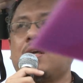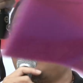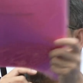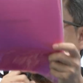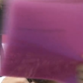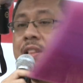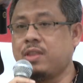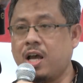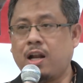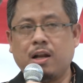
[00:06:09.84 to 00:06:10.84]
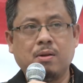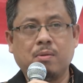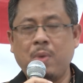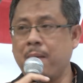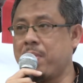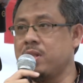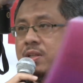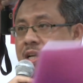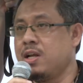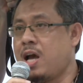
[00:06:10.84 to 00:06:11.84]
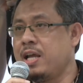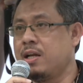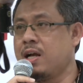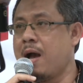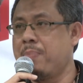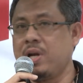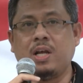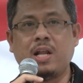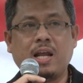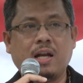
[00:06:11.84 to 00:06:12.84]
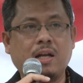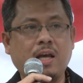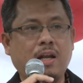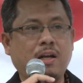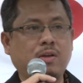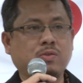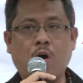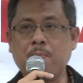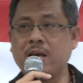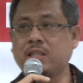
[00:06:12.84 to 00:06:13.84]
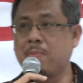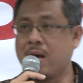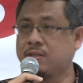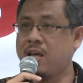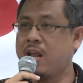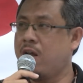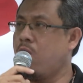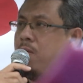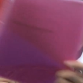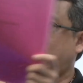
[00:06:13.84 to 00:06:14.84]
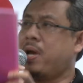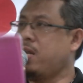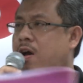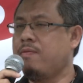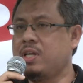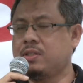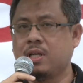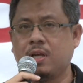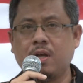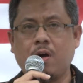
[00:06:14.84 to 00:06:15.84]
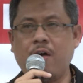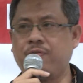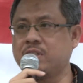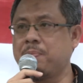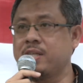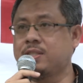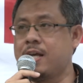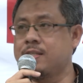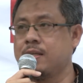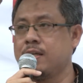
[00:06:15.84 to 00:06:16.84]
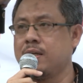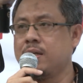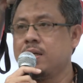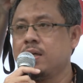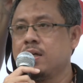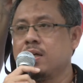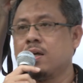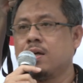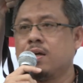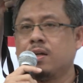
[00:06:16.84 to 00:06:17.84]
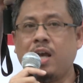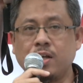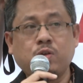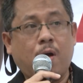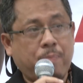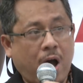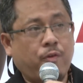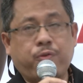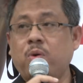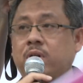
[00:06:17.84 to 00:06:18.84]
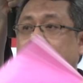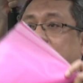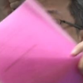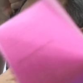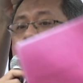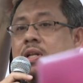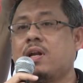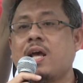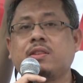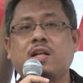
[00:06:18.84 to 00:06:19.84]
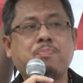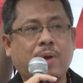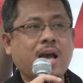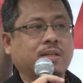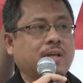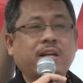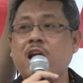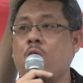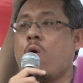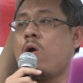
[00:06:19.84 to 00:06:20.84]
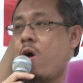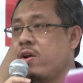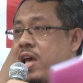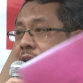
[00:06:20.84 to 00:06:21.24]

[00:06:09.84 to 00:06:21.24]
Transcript: rental, Maple Tree, right, the company that is owned by Temasek, that owns so many of these office spaces, they are so powerful, they determine the rental price. And they hold on, they